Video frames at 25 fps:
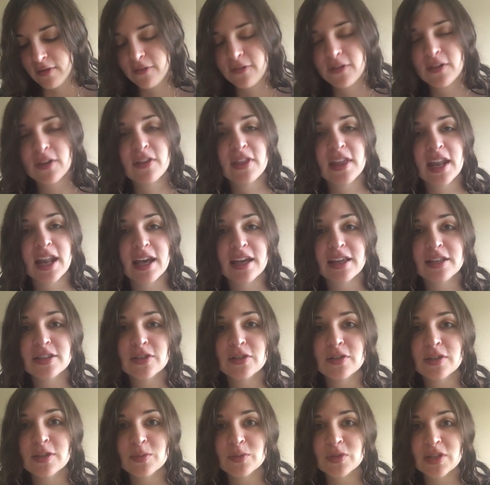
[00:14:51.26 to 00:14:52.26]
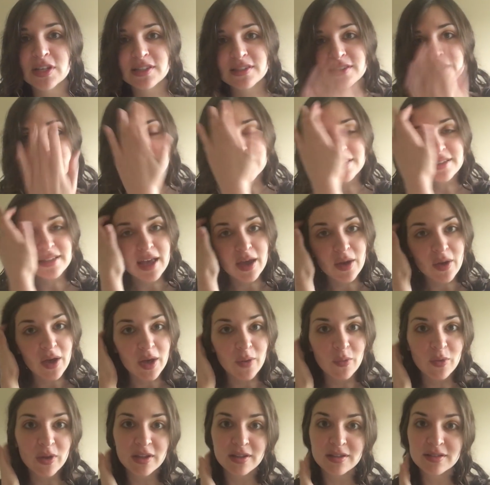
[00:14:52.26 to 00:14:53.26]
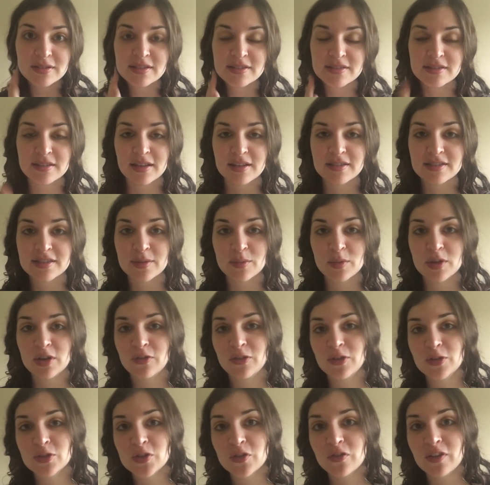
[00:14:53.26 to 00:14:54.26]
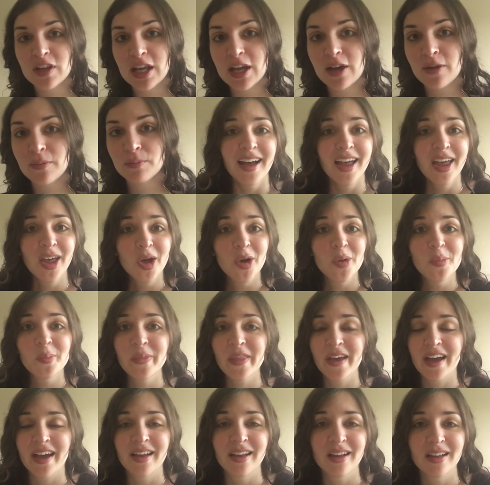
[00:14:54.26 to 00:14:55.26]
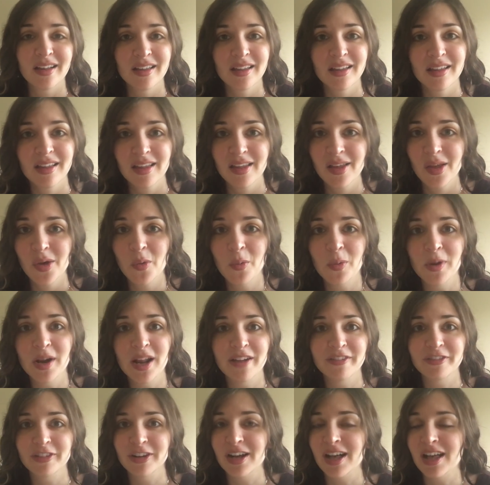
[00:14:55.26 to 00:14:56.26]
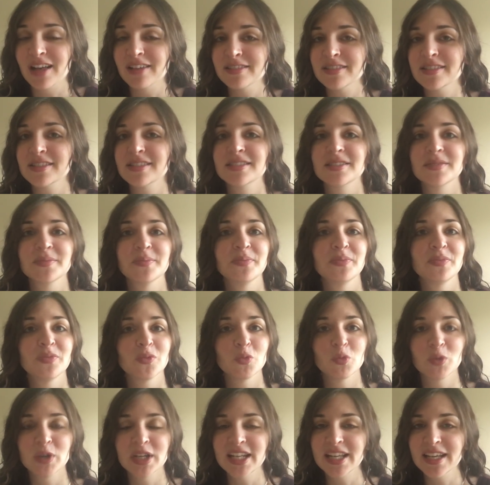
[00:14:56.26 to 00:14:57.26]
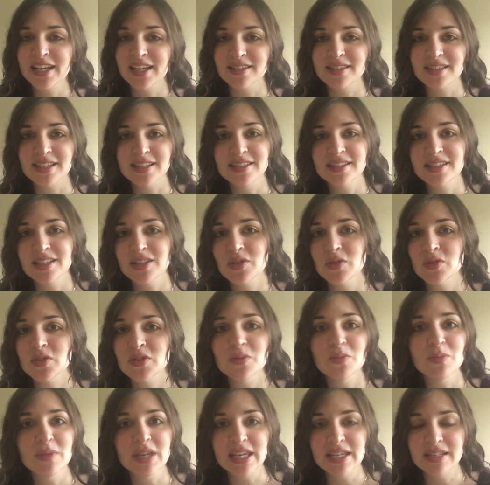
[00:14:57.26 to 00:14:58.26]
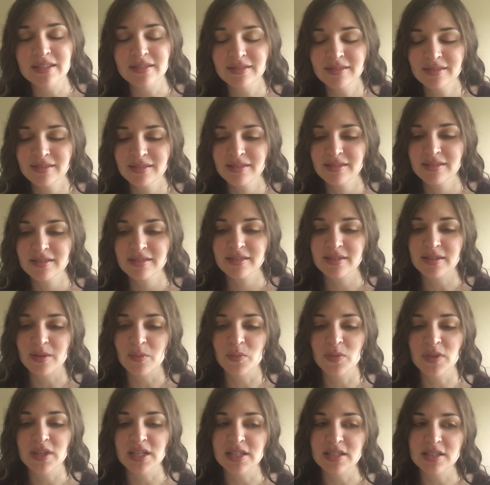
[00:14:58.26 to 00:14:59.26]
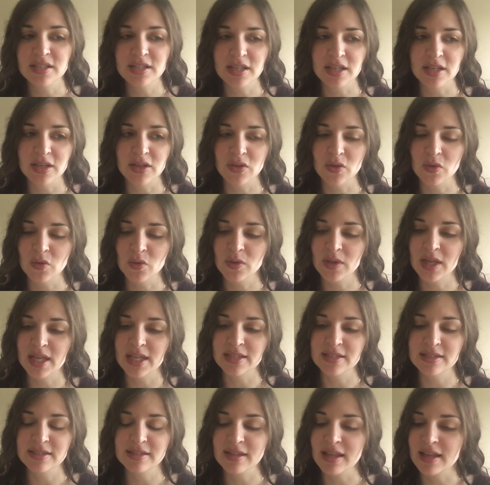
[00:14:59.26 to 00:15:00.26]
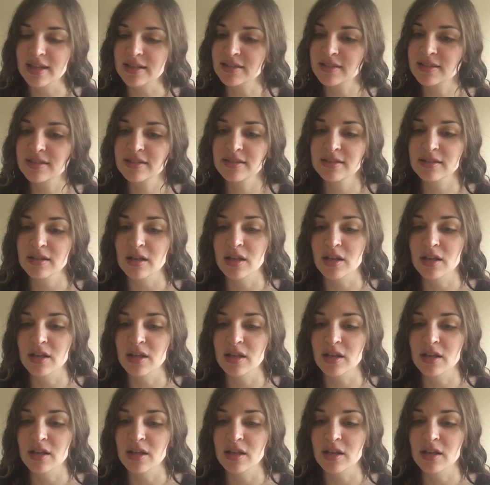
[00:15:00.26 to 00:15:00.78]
feel that I can do them justice, I will discuss them in a future video. I hope that whatever else reading has continued to mean something to you, and let's